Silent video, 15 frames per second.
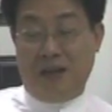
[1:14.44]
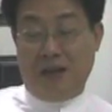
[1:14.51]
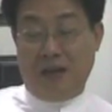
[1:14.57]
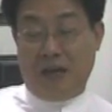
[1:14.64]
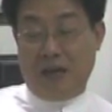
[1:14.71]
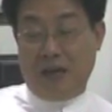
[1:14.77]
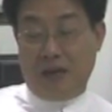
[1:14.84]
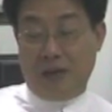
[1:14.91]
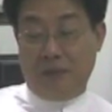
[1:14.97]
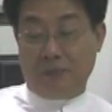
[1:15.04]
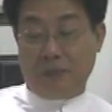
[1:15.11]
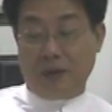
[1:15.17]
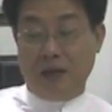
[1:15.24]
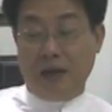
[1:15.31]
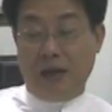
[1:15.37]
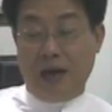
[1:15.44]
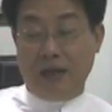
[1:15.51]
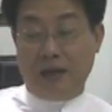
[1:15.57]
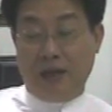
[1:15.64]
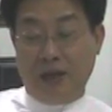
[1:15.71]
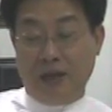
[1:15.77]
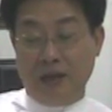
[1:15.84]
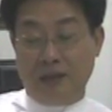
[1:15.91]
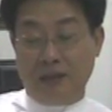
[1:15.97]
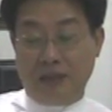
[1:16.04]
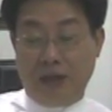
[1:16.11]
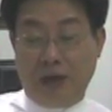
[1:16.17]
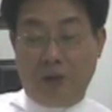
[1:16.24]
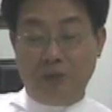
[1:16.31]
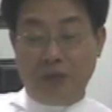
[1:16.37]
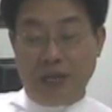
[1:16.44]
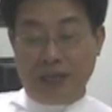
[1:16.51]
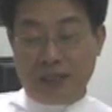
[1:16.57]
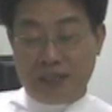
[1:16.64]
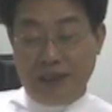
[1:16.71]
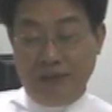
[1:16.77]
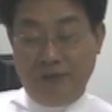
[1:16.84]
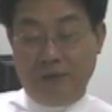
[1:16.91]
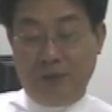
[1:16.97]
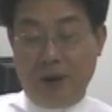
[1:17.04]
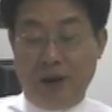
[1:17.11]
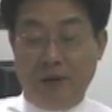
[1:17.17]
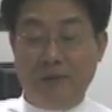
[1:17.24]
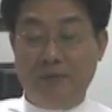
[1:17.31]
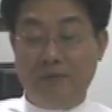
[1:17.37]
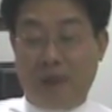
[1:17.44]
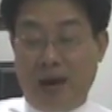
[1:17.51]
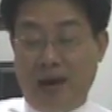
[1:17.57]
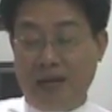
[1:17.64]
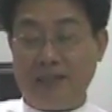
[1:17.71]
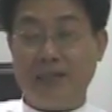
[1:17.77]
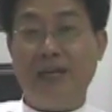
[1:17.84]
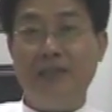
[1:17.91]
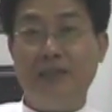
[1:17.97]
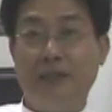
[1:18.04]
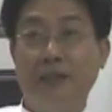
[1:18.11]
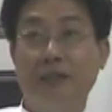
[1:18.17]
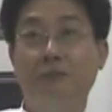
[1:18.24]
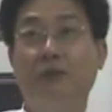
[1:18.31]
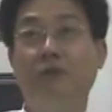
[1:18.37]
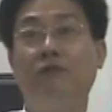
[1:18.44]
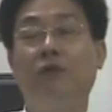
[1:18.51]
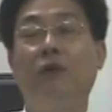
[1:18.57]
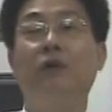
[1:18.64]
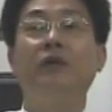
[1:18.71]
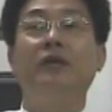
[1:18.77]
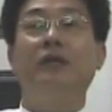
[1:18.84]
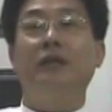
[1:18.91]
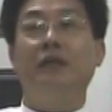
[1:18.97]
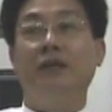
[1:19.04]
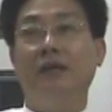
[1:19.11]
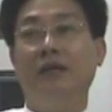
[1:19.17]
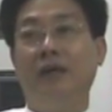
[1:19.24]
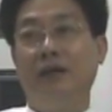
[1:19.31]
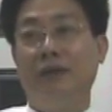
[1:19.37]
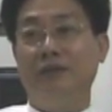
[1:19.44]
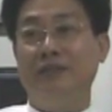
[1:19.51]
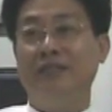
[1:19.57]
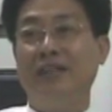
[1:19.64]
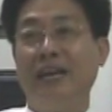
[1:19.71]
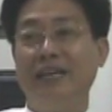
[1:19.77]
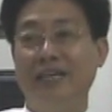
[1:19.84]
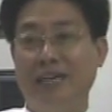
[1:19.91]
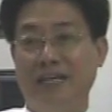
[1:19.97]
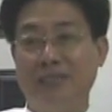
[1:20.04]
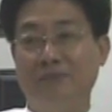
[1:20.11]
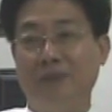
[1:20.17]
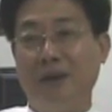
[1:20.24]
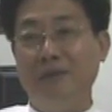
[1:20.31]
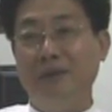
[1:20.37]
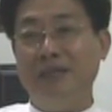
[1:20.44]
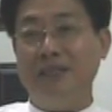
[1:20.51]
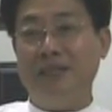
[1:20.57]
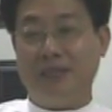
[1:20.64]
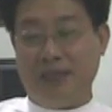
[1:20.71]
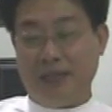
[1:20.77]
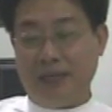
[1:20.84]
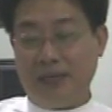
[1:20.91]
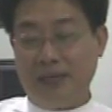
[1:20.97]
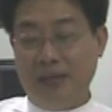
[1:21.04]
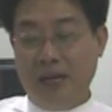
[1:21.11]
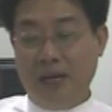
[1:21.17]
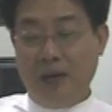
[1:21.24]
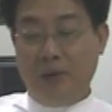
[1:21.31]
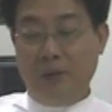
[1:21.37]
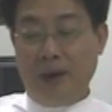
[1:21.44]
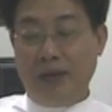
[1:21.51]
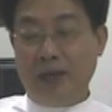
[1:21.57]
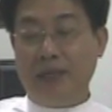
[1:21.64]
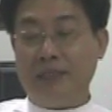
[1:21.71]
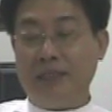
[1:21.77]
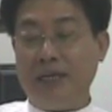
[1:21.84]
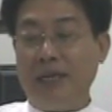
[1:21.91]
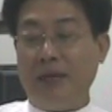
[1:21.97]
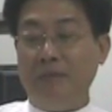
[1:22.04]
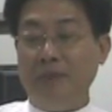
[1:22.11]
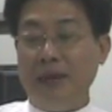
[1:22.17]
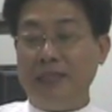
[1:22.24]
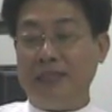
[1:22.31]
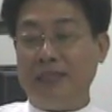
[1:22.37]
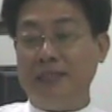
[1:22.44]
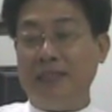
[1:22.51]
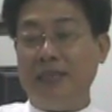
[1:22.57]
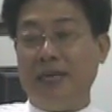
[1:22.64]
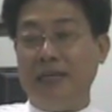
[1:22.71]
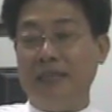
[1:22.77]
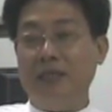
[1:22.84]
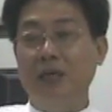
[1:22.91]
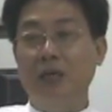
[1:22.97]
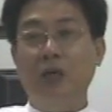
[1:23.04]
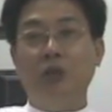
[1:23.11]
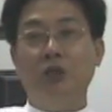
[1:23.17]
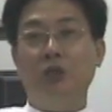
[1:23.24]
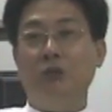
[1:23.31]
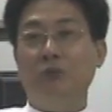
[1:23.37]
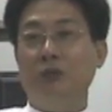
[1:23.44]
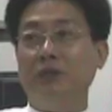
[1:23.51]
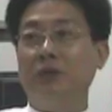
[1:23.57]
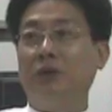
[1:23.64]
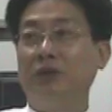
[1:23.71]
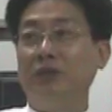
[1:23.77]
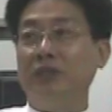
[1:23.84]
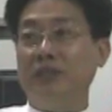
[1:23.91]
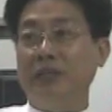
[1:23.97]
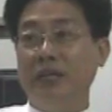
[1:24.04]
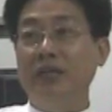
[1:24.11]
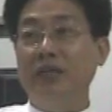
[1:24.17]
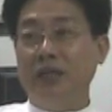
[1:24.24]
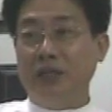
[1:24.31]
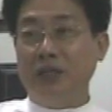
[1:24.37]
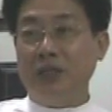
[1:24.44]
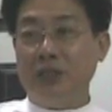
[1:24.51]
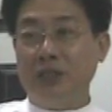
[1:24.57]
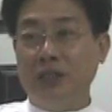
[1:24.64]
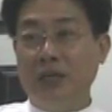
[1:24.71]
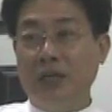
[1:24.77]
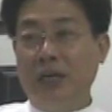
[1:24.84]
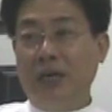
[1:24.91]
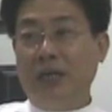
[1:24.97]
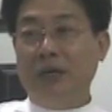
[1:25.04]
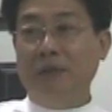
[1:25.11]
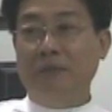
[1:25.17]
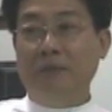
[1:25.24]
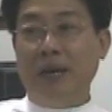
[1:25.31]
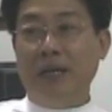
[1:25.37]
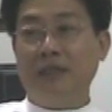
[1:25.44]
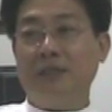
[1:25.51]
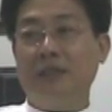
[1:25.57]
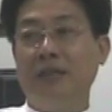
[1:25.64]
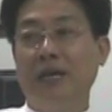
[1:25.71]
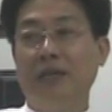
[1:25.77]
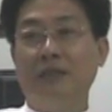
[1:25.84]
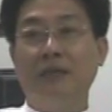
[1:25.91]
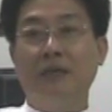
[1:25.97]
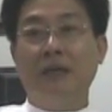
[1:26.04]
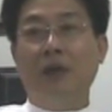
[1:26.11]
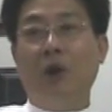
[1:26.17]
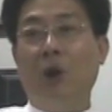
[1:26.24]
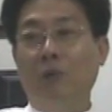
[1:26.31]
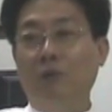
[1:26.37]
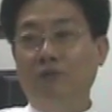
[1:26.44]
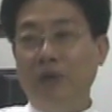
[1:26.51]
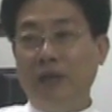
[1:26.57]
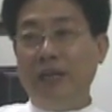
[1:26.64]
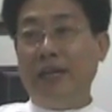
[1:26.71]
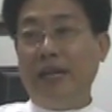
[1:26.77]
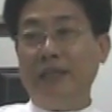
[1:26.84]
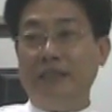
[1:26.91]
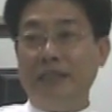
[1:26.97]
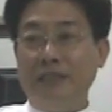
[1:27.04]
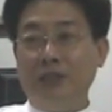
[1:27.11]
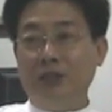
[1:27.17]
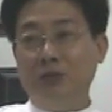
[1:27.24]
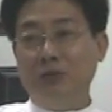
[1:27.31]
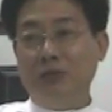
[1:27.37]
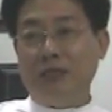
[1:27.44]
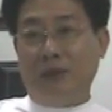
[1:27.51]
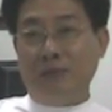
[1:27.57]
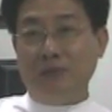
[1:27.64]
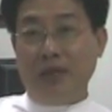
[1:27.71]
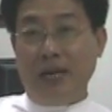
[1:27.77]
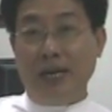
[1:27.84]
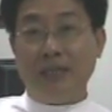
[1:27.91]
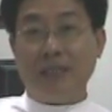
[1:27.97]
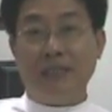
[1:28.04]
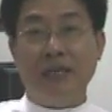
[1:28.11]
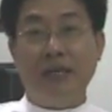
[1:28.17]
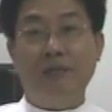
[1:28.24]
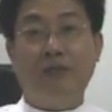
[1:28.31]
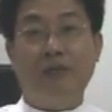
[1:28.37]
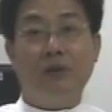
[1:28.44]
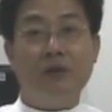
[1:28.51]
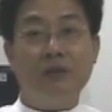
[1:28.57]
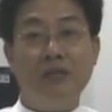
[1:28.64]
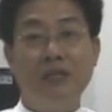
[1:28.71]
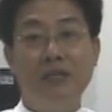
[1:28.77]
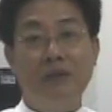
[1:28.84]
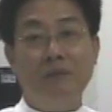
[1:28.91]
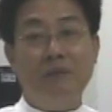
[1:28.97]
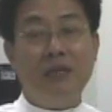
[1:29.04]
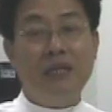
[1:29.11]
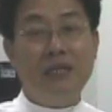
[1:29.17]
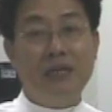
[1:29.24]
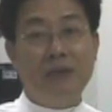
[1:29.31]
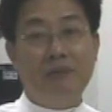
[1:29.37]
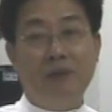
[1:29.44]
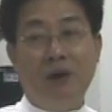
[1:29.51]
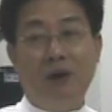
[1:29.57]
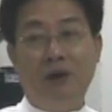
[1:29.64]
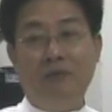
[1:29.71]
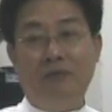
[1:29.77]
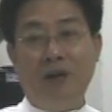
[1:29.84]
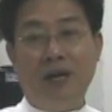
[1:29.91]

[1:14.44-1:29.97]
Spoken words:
I think the objective when Mahathir, just before he retired as Prime Minister, when he said that maths and science should be taught in English, he meant that hopefully that these two subjects, if taught in the medium of